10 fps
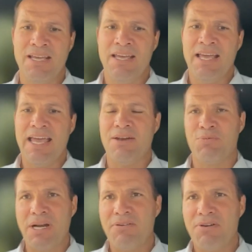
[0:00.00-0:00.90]
and
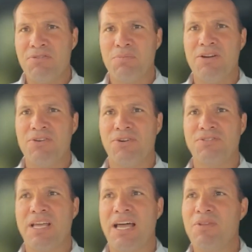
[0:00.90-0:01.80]
rare earth minerals.
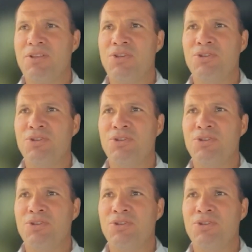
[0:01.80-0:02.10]
You